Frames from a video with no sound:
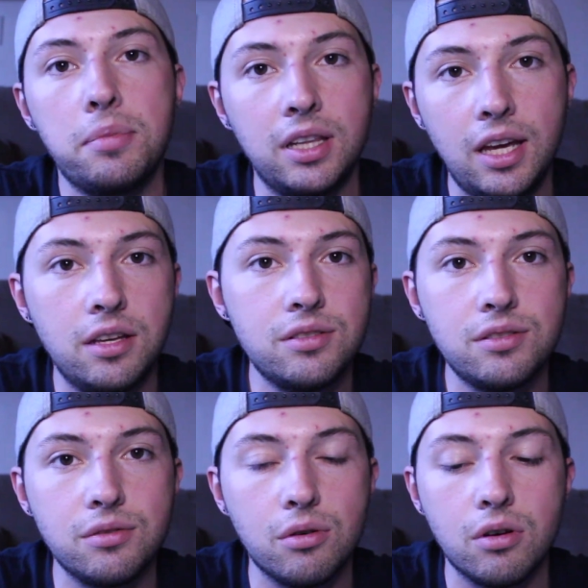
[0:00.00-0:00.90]
Play
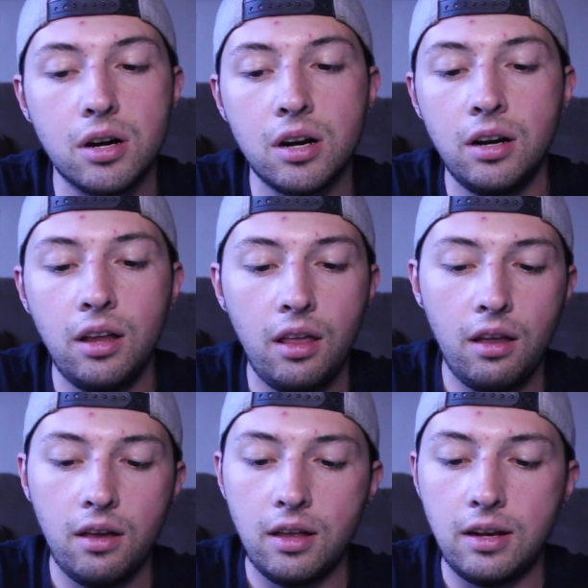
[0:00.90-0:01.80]
Store.
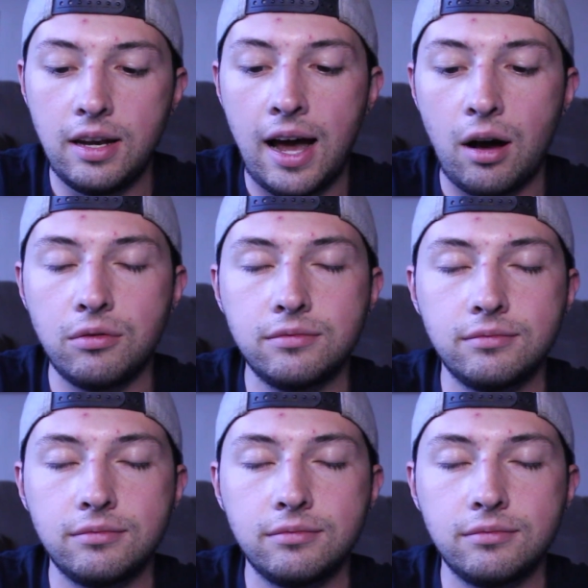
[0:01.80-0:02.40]
Now,